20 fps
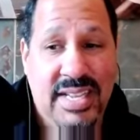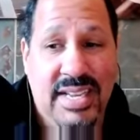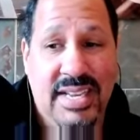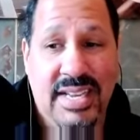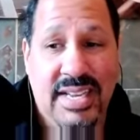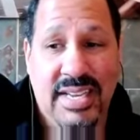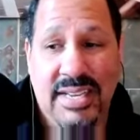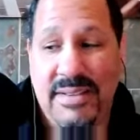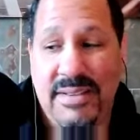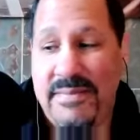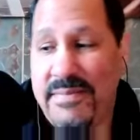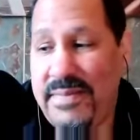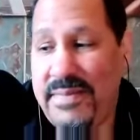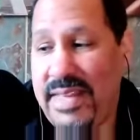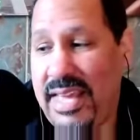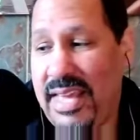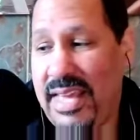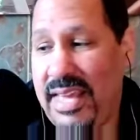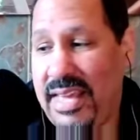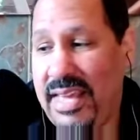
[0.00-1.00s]

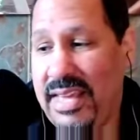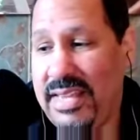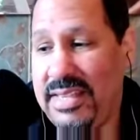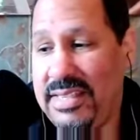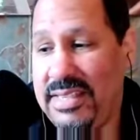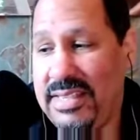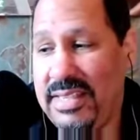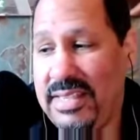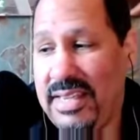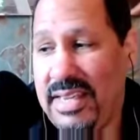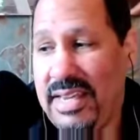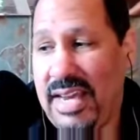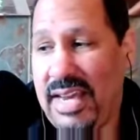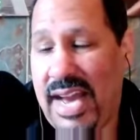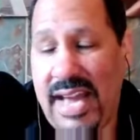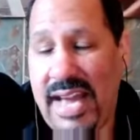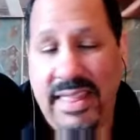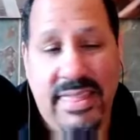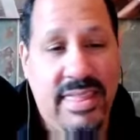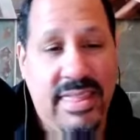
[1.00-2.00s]
And
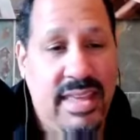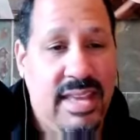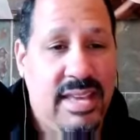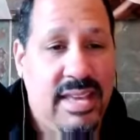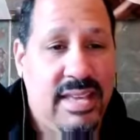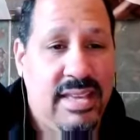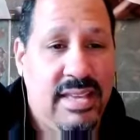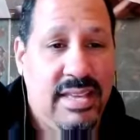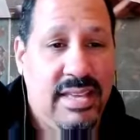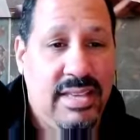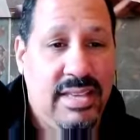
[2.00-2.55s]
I think,